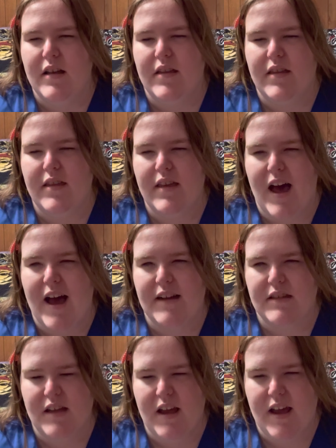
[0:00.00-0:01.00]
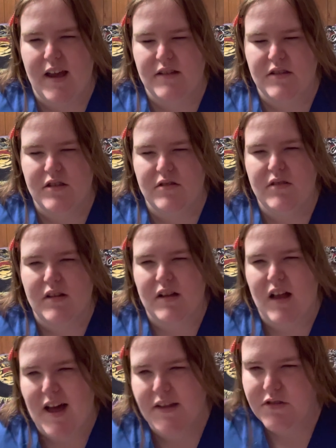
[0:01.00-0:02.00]
that into the
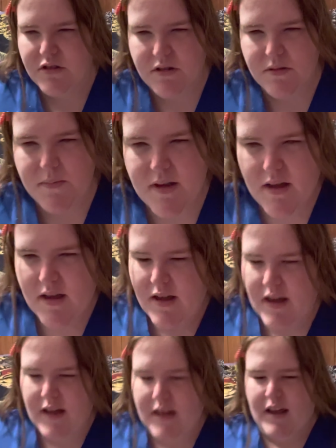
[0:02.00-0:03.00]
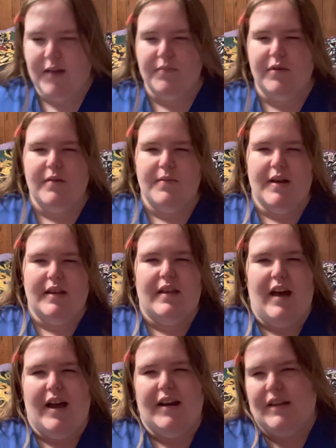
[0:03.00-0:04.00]
classroom and implement
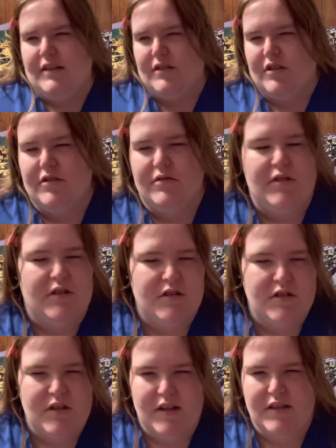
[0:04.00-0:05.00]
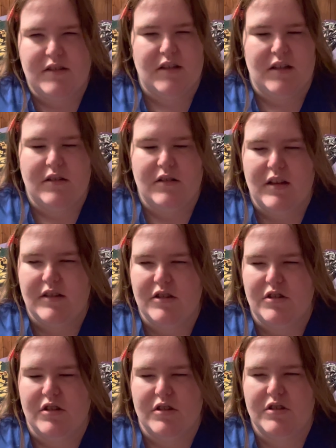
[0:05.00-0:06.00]
that into your
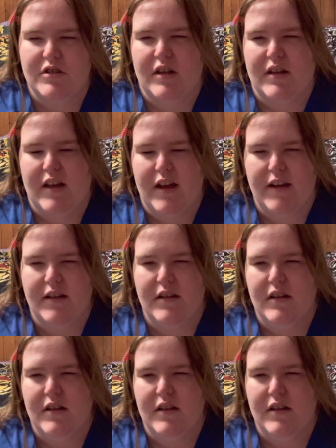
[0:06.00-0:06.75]
studying.